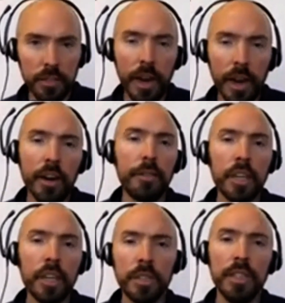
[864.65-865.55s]
So the higher
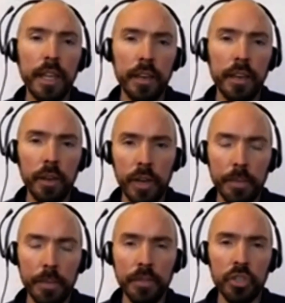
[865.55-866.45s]
frequency data that we're
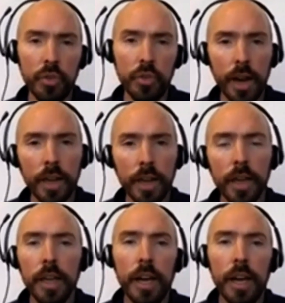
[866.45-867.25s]
able to track,